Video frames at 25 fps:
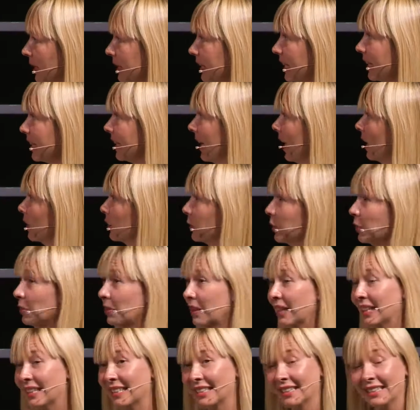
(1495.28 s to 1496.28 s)
and he
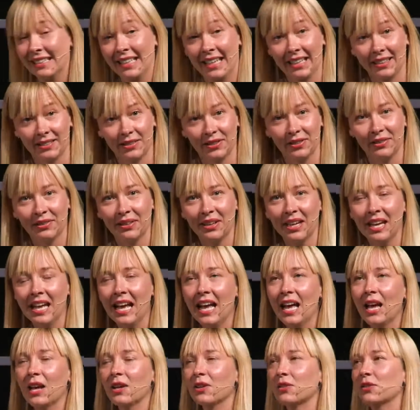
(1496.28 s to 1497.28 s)
calculated that.
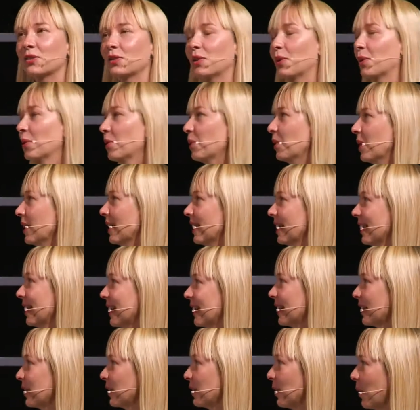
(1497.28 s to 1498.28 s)
So,
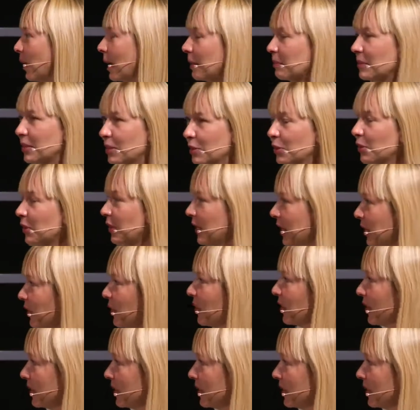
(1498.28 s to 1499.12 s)
you hear